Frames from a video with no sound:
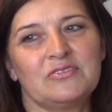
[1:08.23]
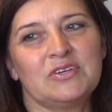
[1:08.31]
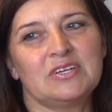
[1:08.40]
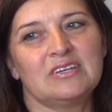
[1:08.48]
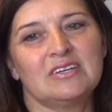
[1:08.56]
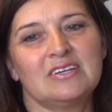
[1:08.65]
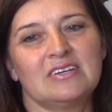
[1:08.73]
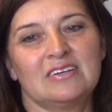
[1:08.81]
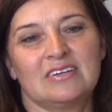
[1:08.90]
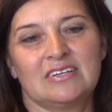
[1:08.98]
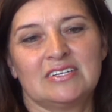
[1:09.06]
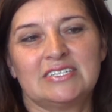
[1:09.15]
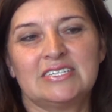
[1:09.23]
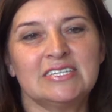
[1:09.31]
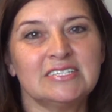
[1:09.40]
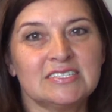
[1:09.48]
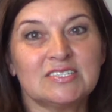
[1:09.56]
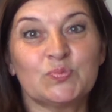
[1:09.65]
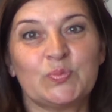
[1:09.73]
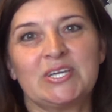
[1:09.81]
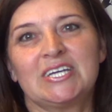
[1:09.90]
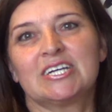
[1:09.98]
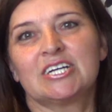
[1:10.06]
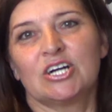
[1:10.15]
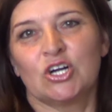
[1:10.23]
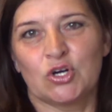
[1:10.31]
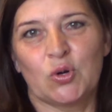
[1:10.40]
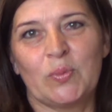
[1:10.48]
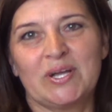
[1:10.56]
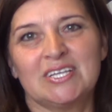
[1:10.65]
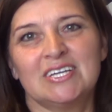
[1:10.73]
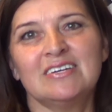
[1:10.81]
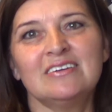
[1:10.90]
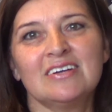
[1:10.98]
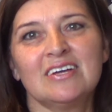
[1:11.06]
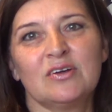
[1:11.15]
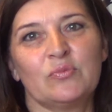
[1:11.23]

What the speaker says: we didn't speak Romani.